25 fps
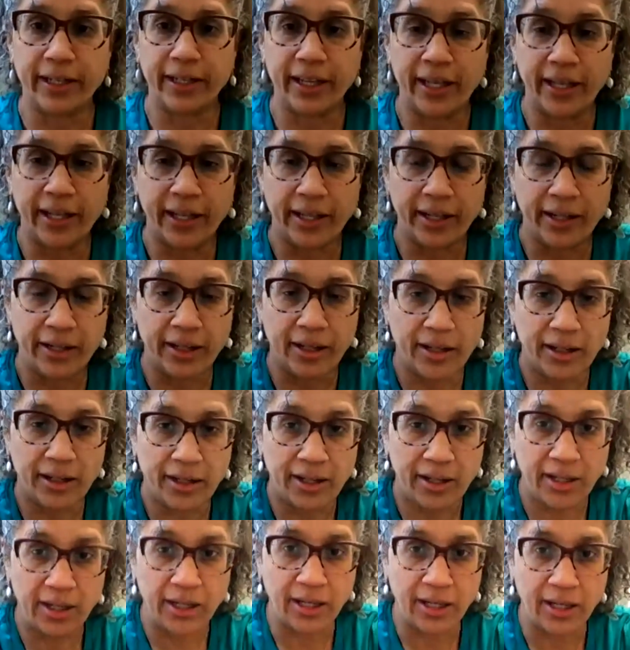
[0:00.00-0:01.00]
and
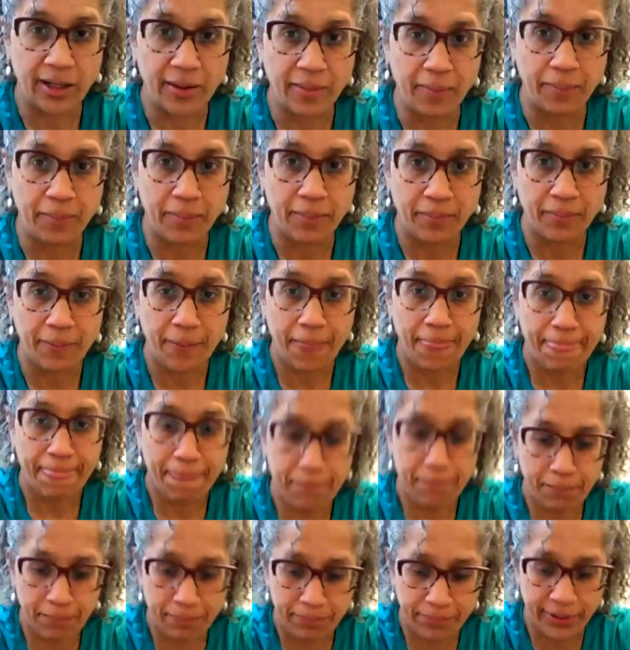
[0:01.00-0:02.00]

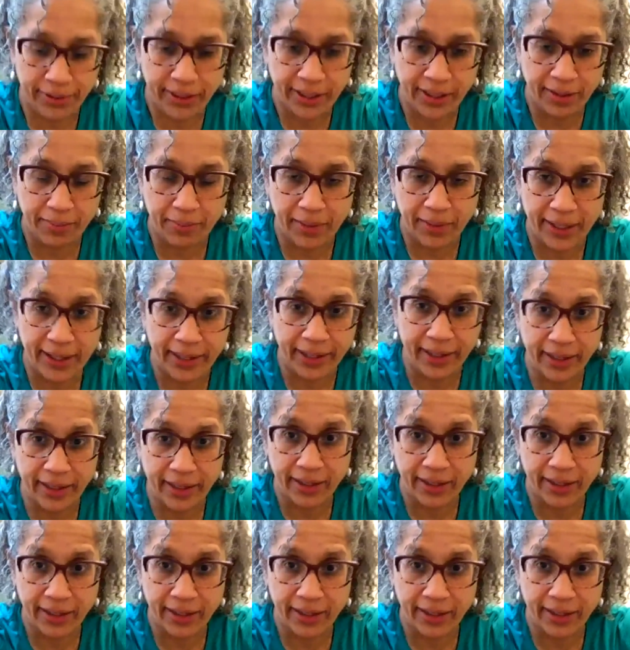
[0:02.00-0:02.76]
bring my